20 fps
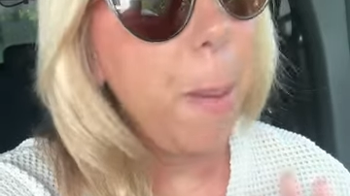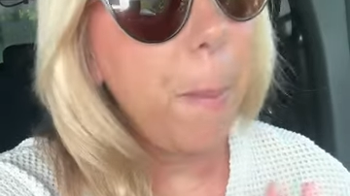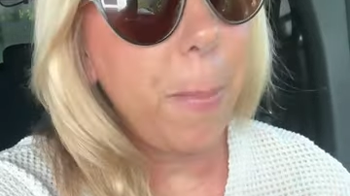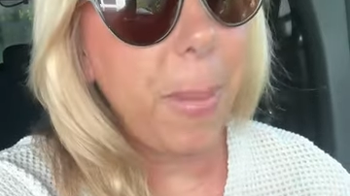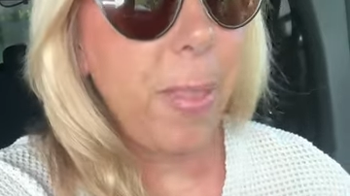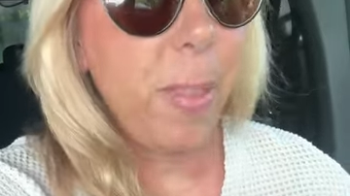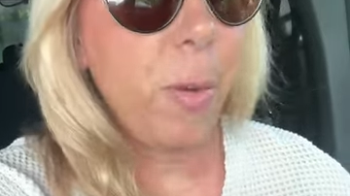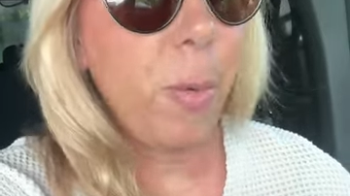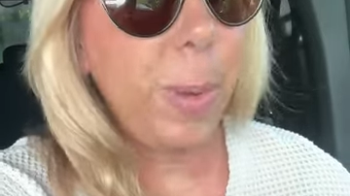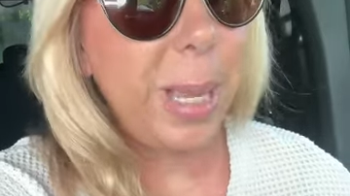
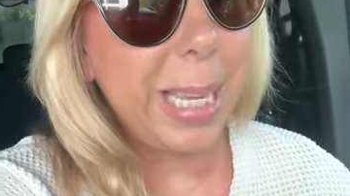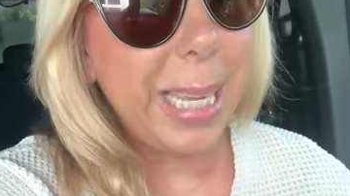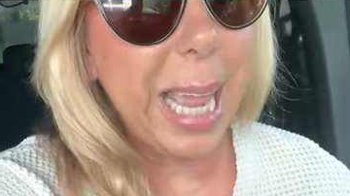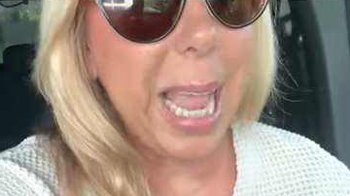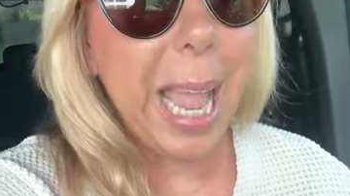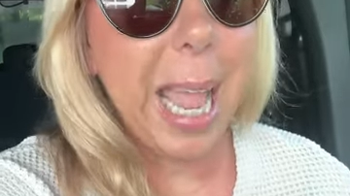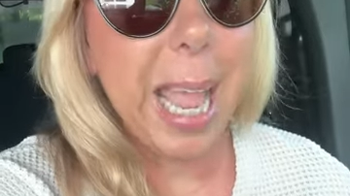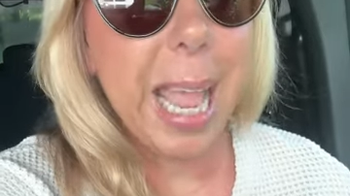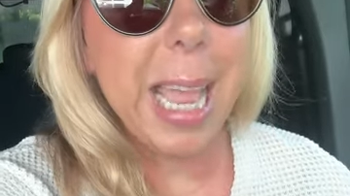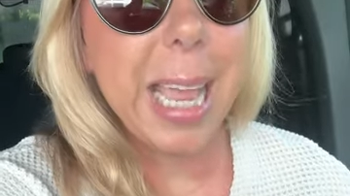by the
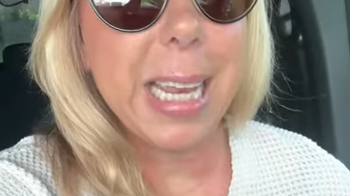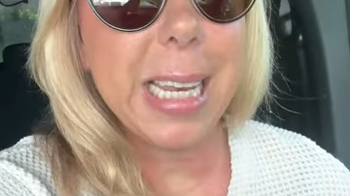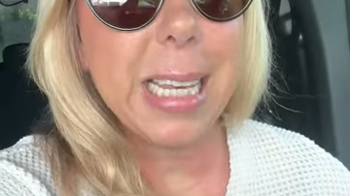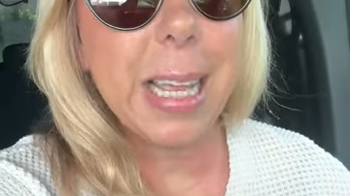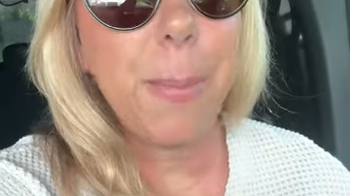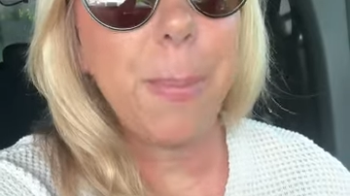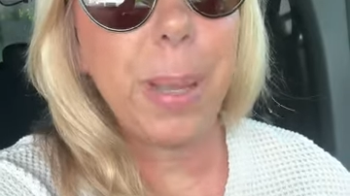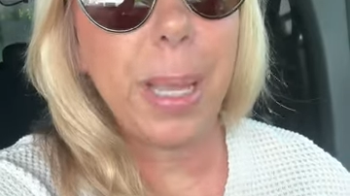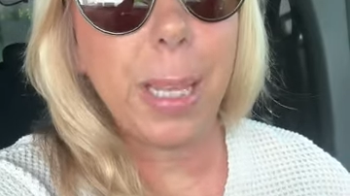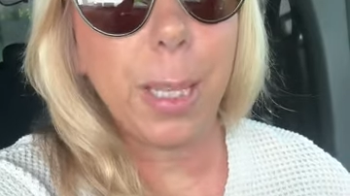weekend
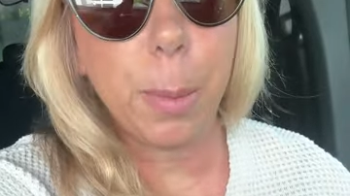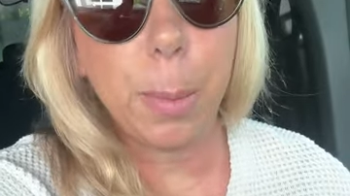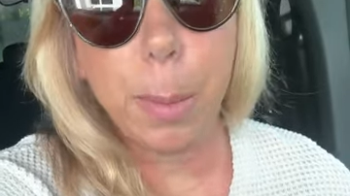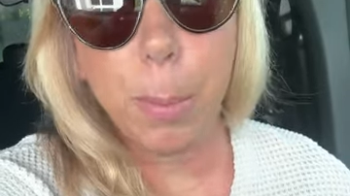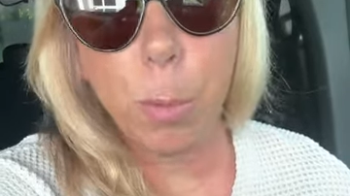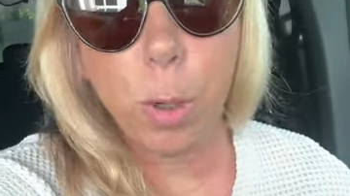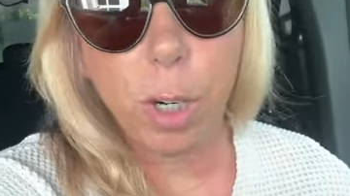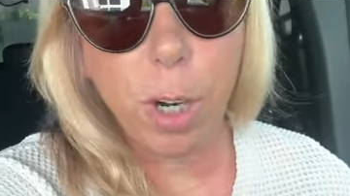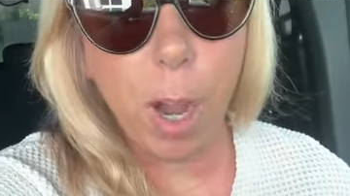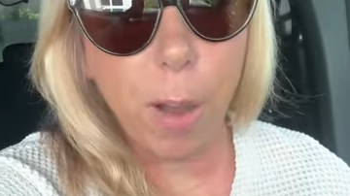and be a little bit
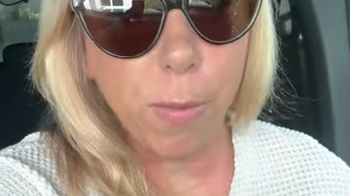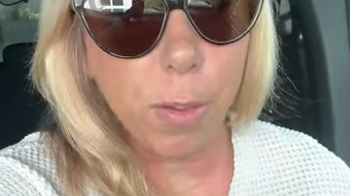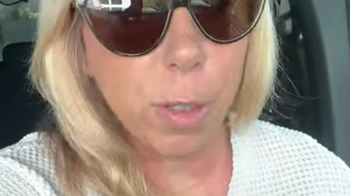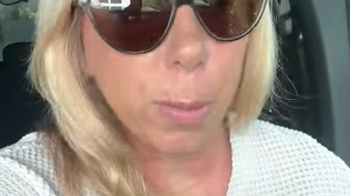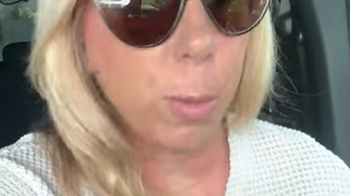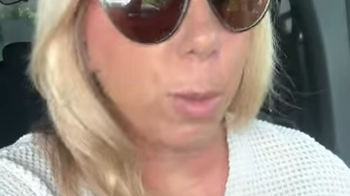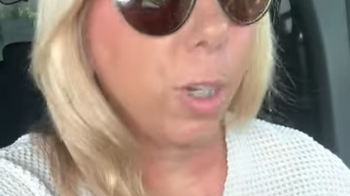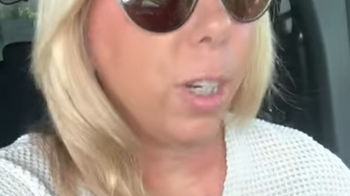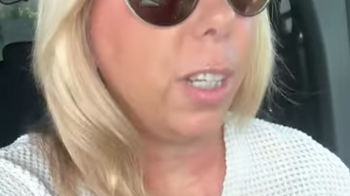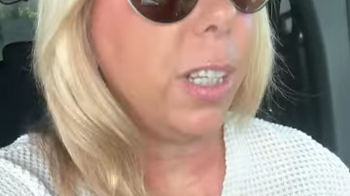more
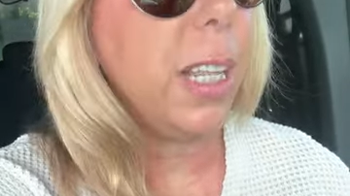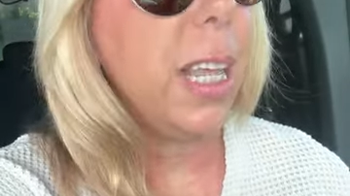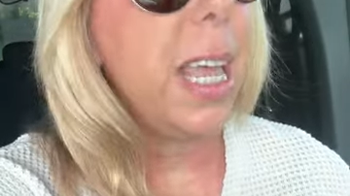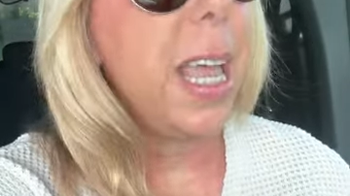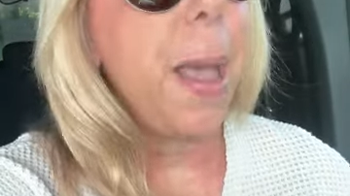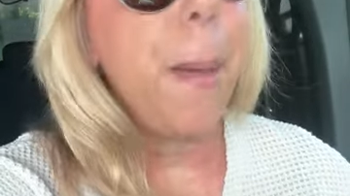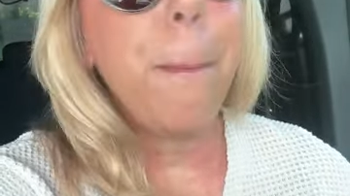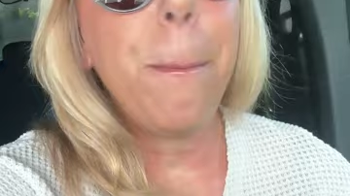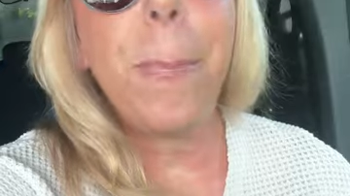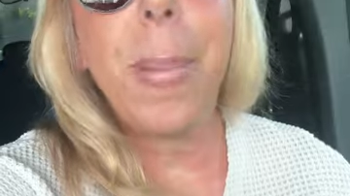comfortable.
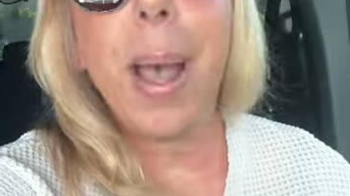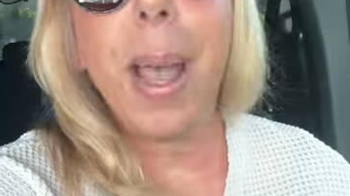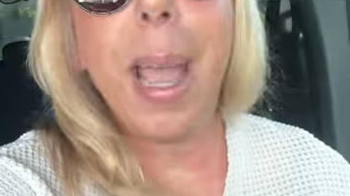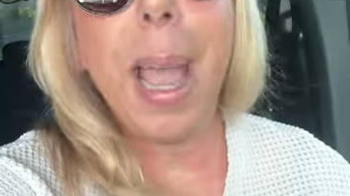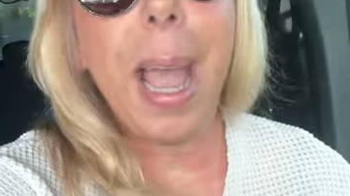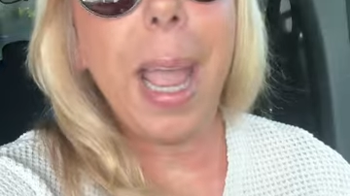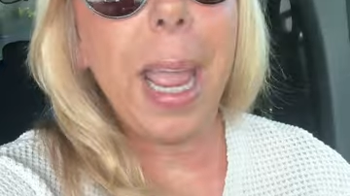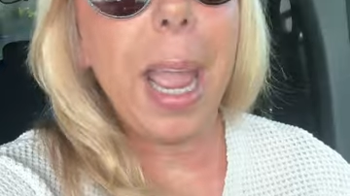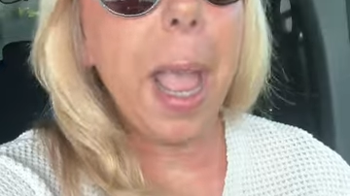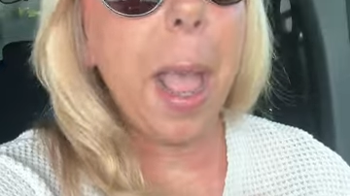But
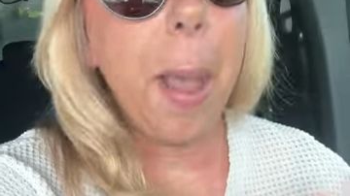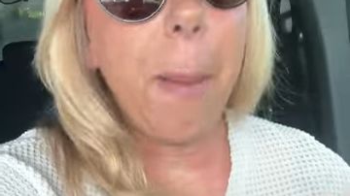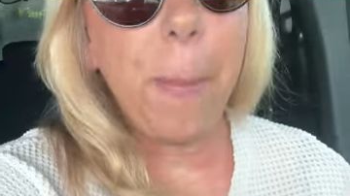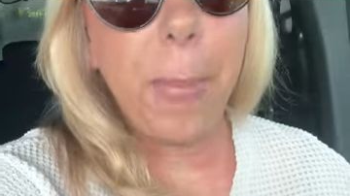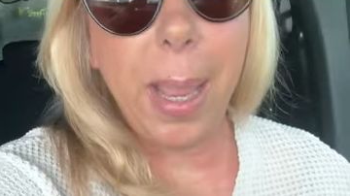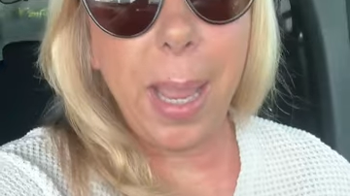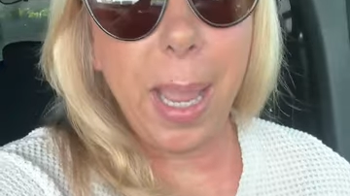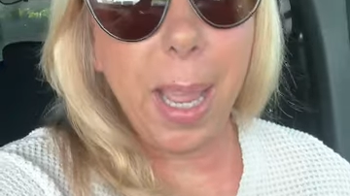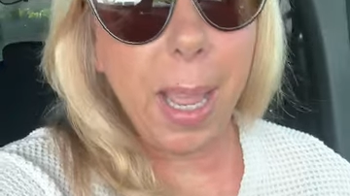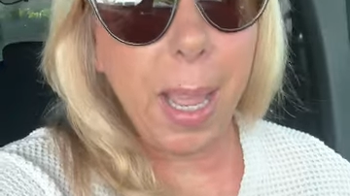I am
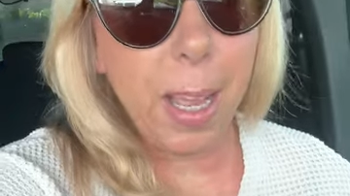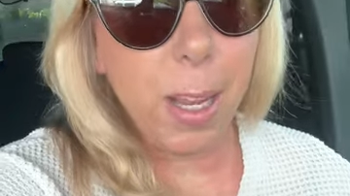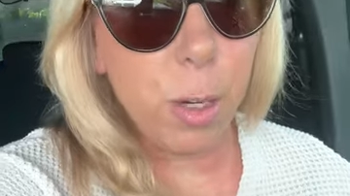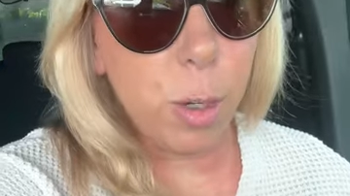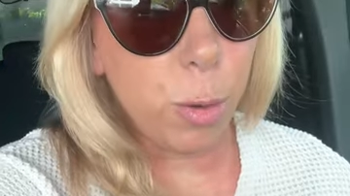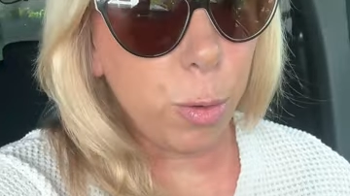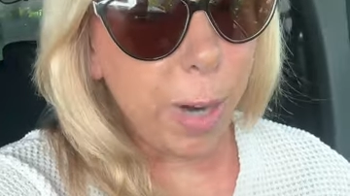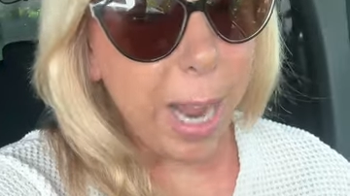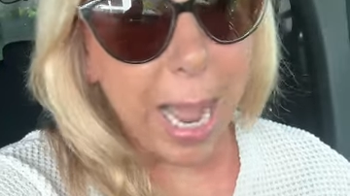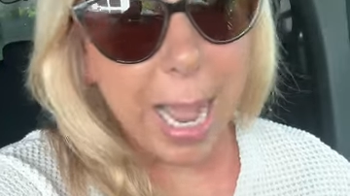
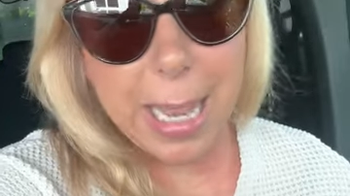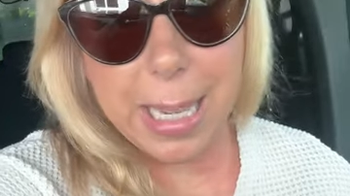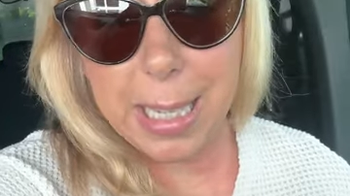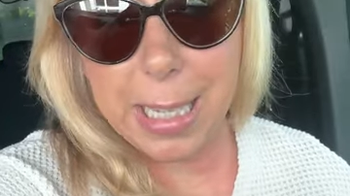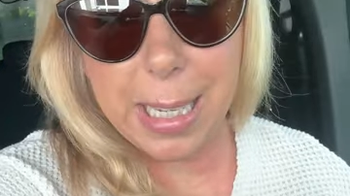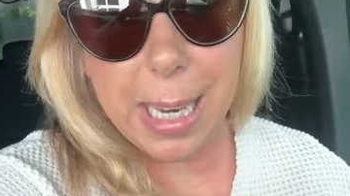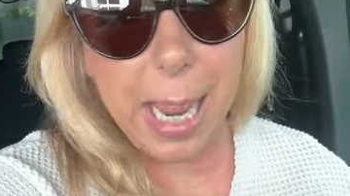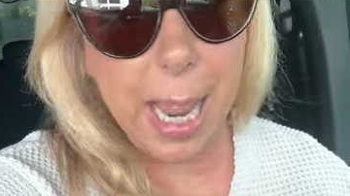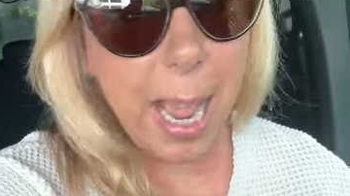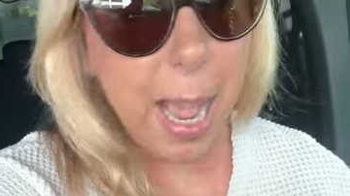
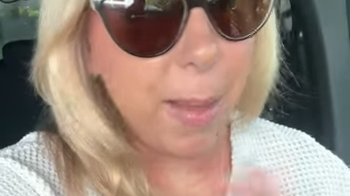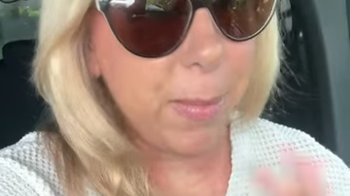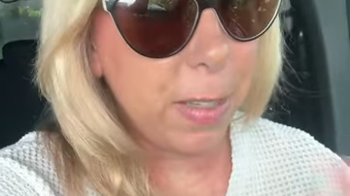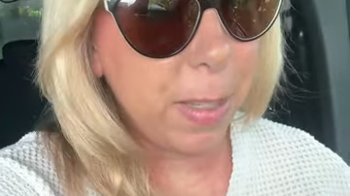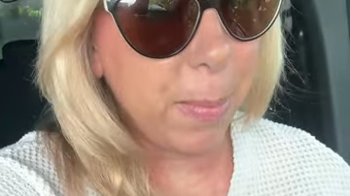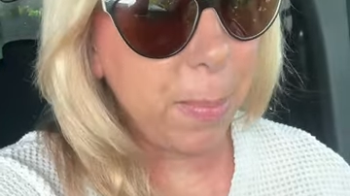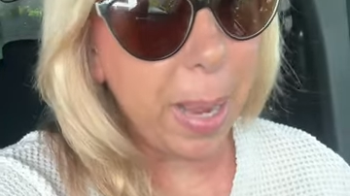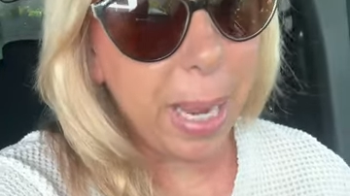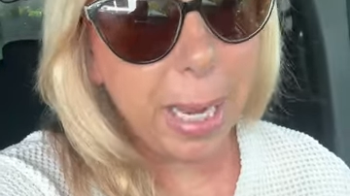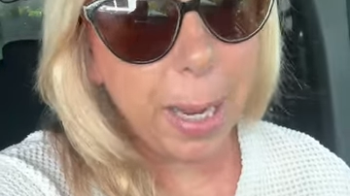dressed. I have
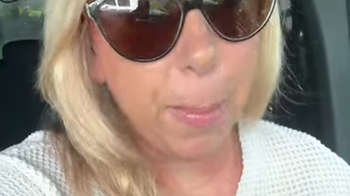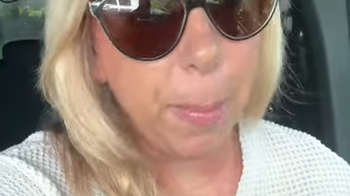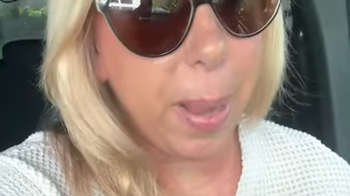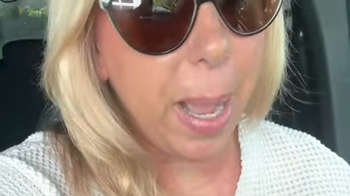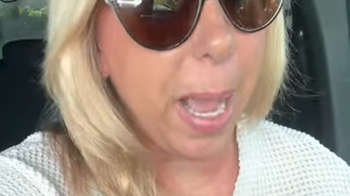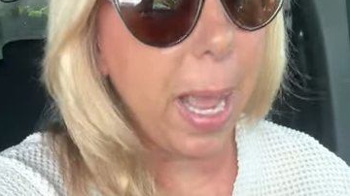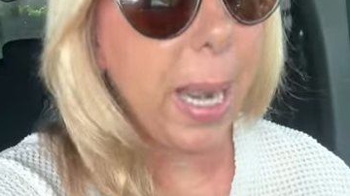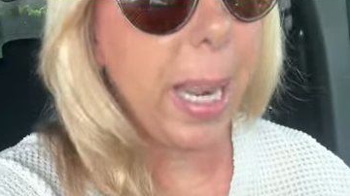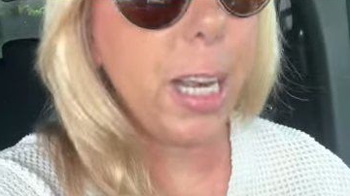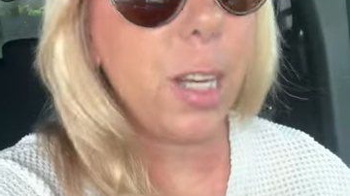some makeup
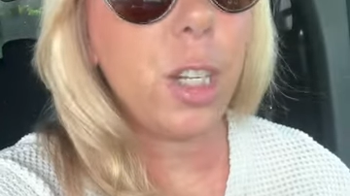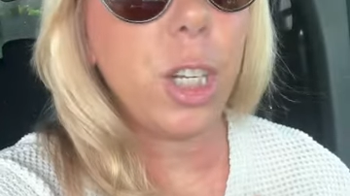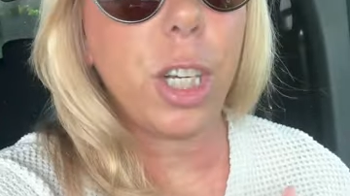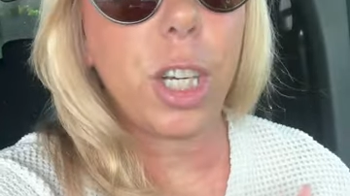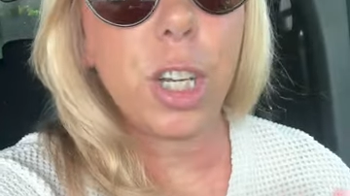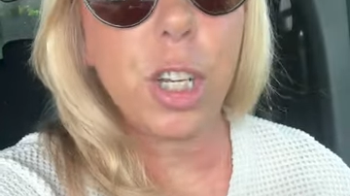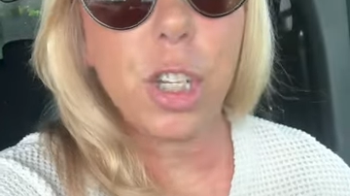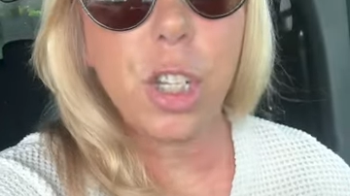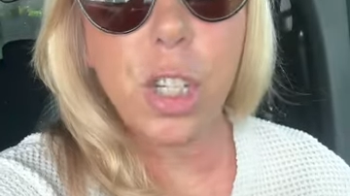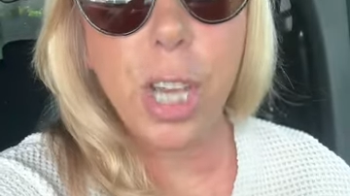on. I took
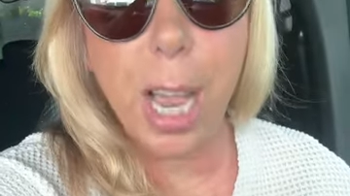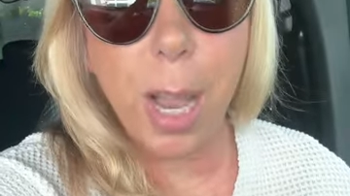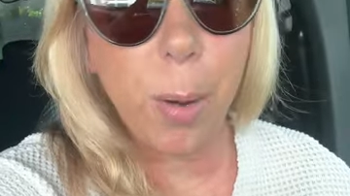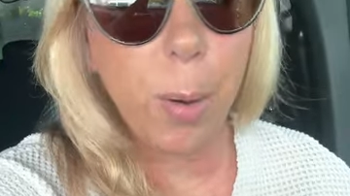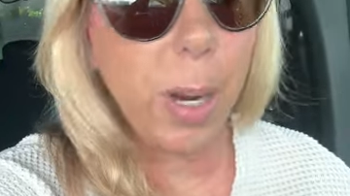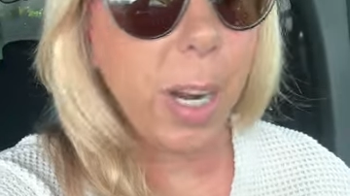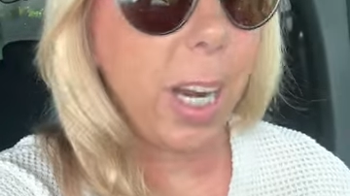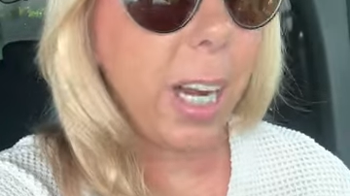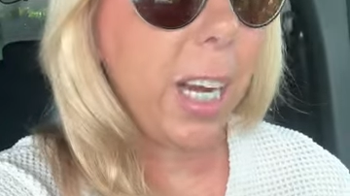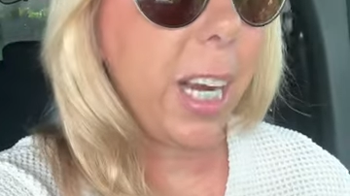a
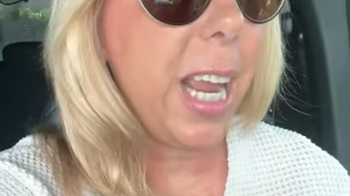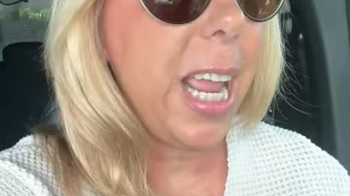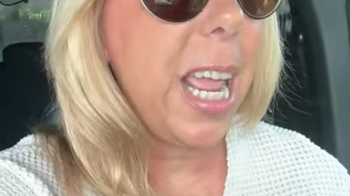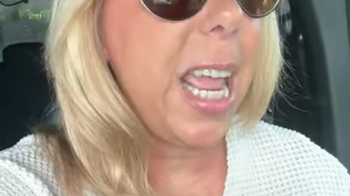shower.